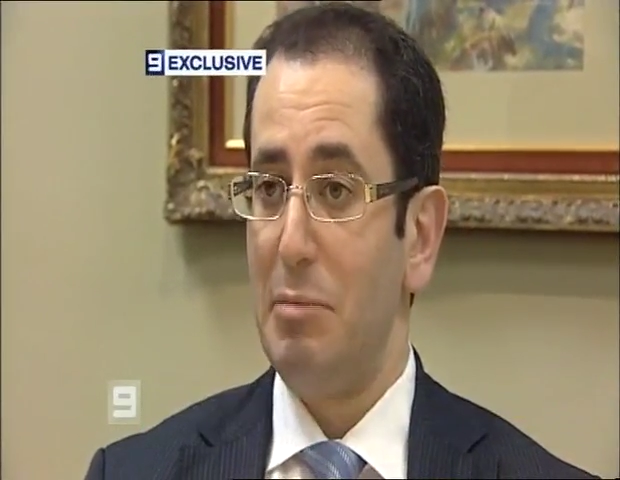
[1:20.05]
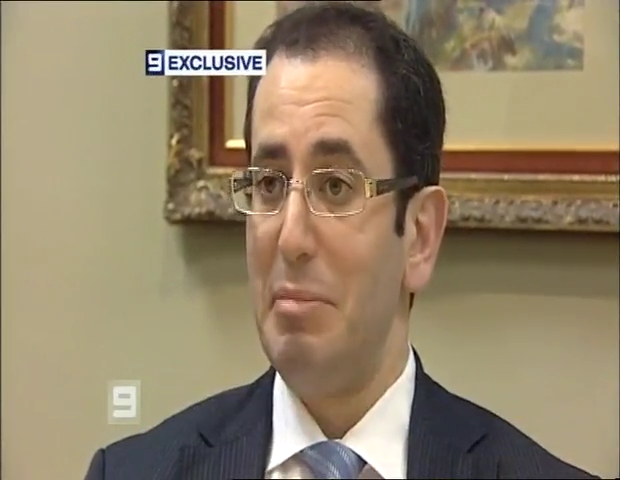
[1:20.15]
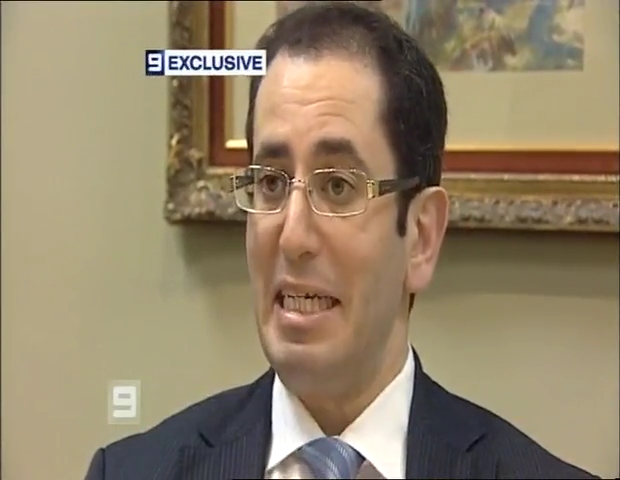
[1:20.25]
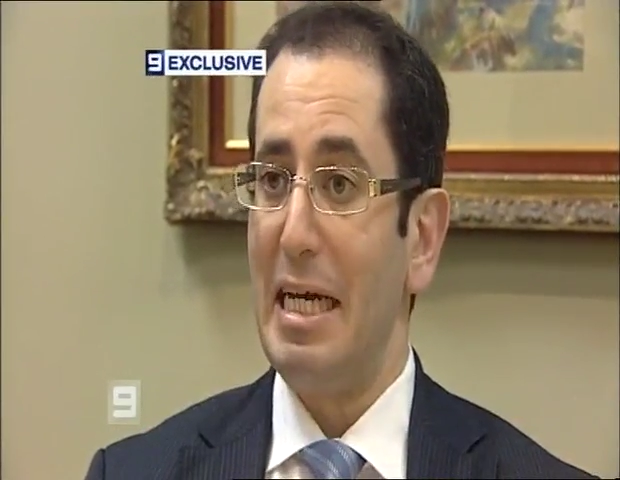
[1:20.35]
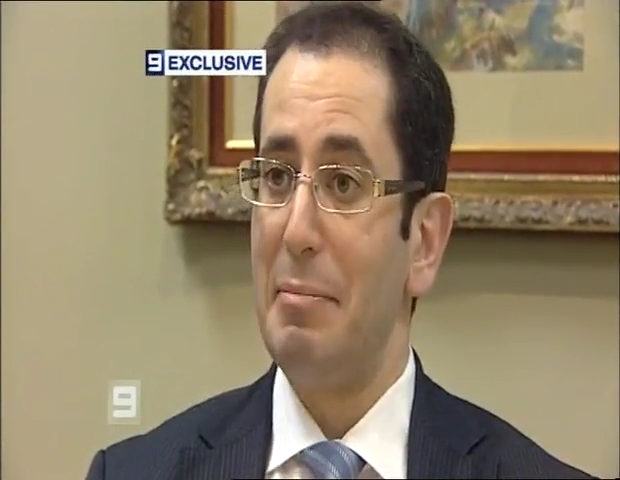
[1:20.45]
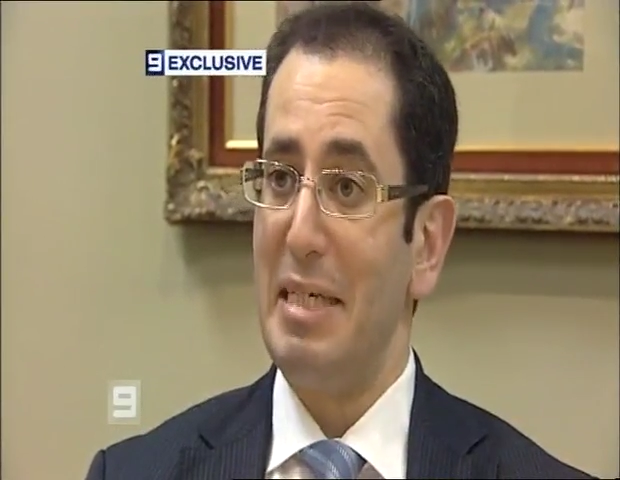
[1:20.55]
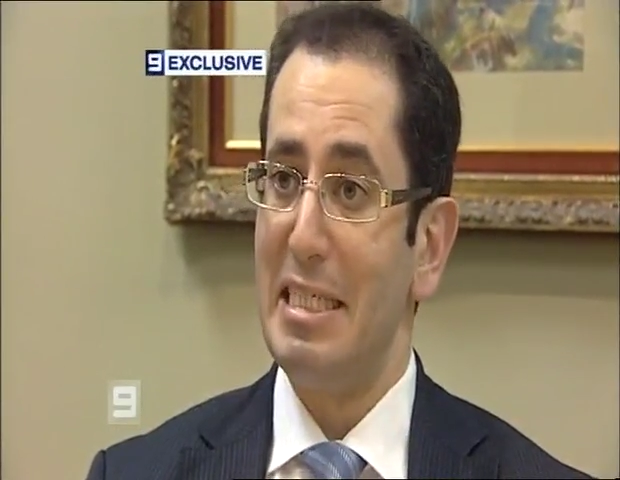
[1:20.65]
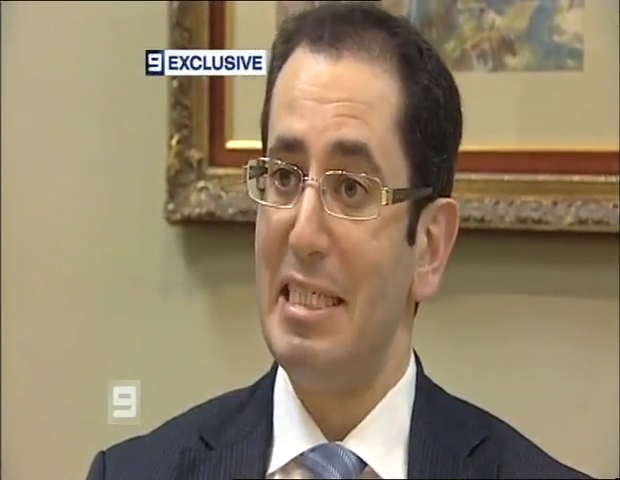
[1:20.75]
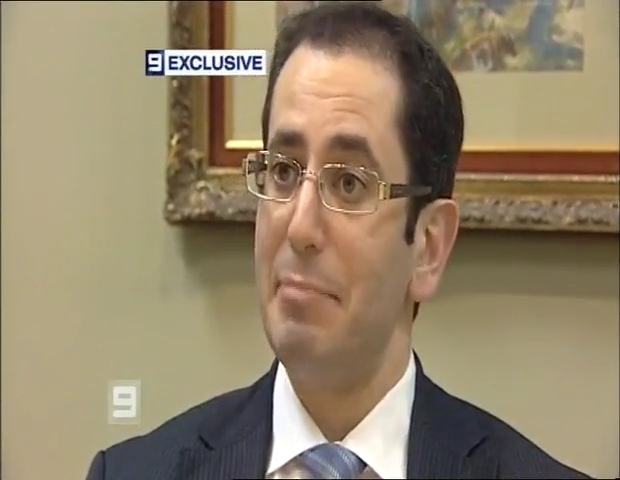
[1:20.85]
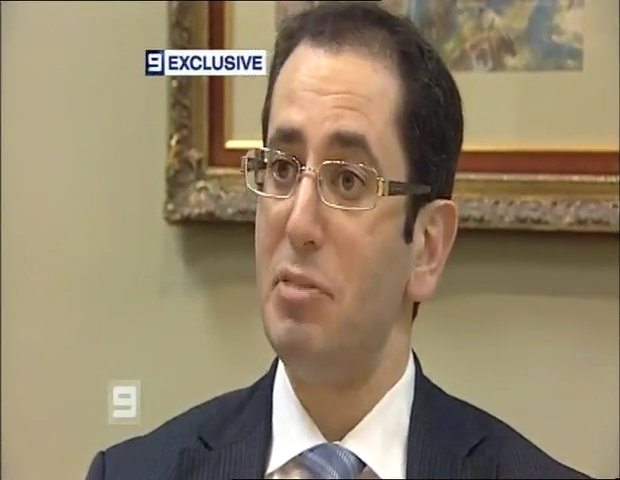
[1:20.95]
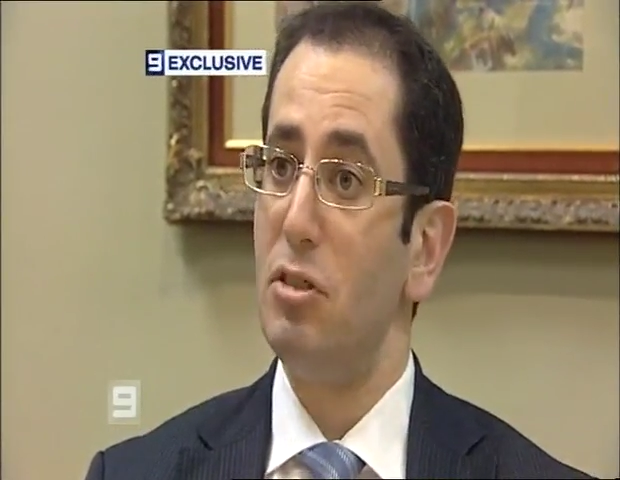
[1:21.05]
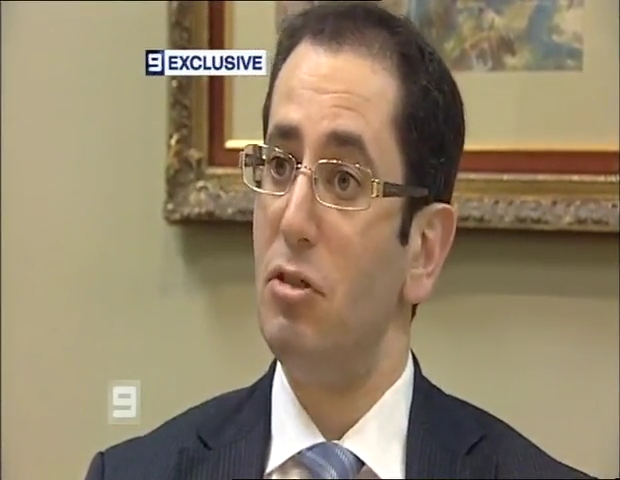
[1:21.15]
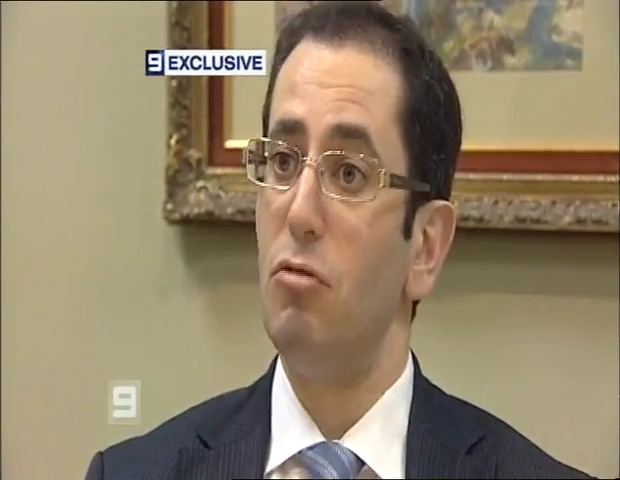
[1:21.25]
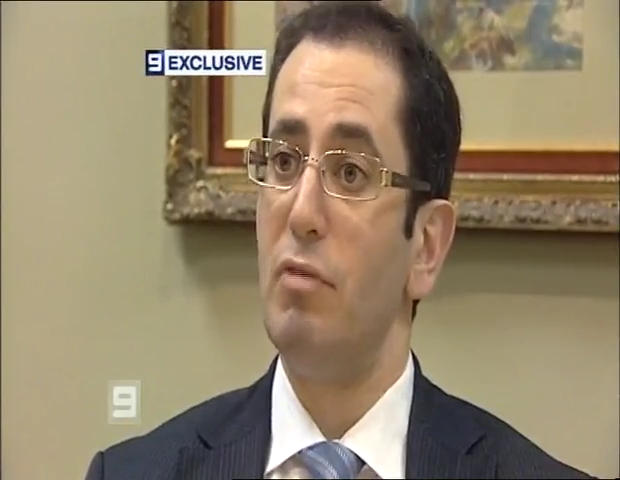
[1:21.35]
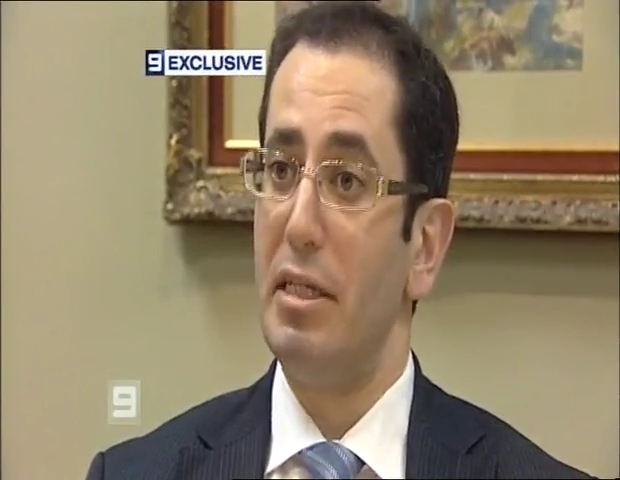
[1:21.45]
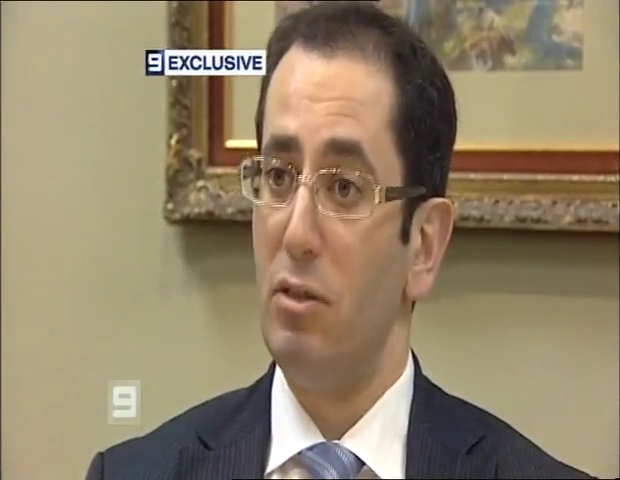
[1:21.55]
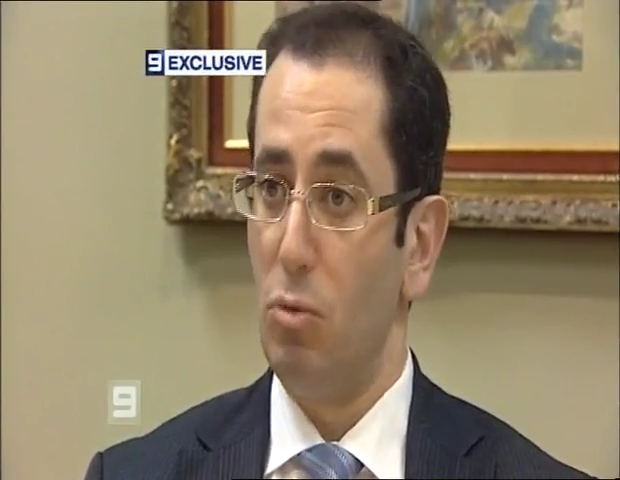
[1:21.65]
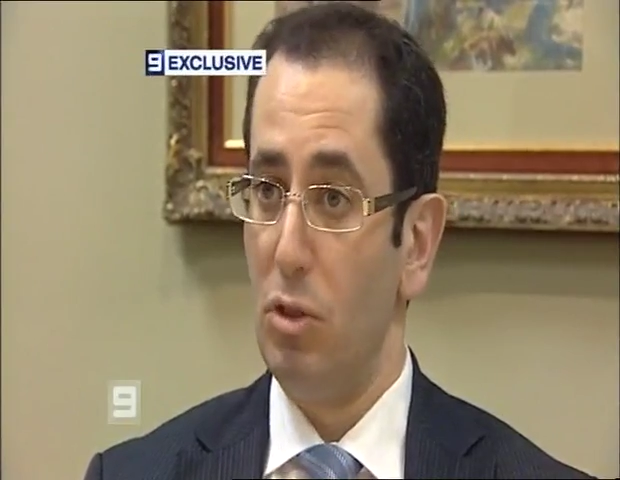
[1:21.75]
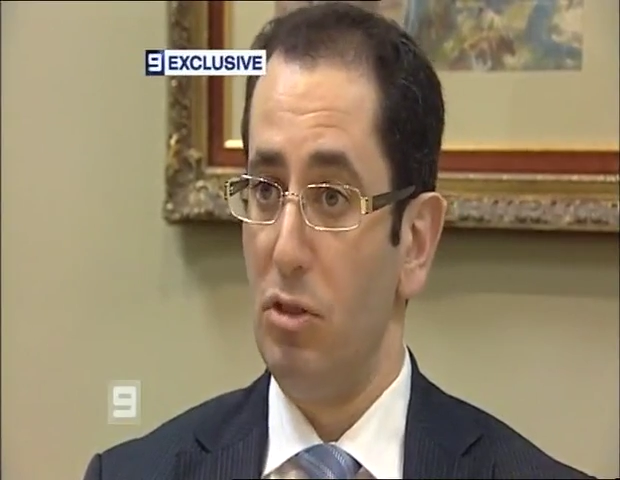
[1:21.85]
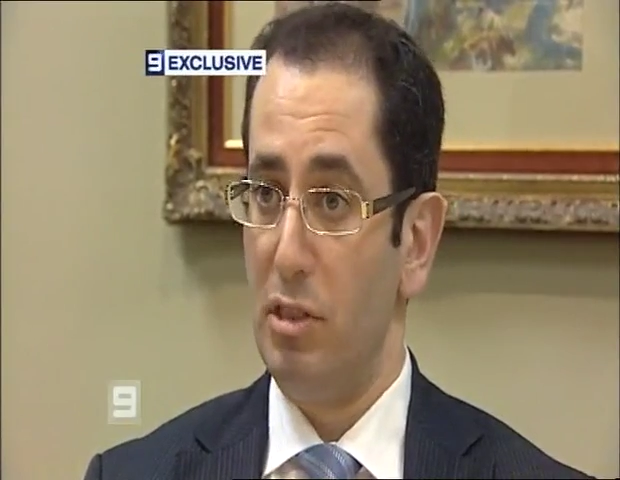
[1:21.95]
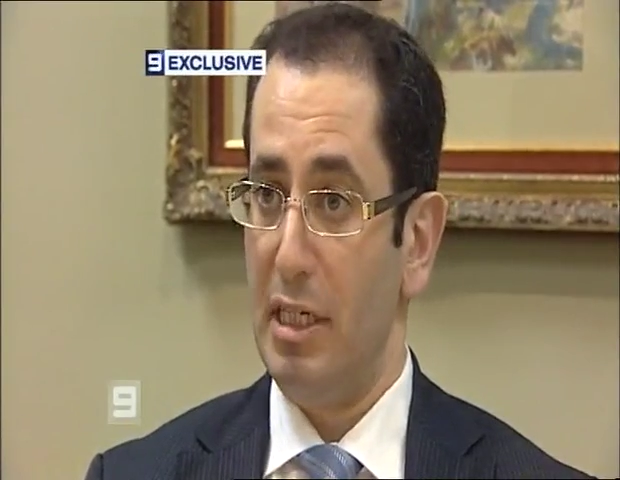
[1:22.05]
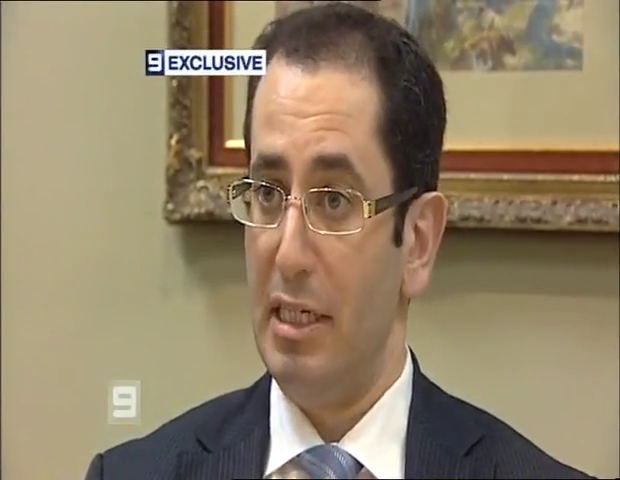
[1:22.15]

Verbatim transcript: become accepted around the world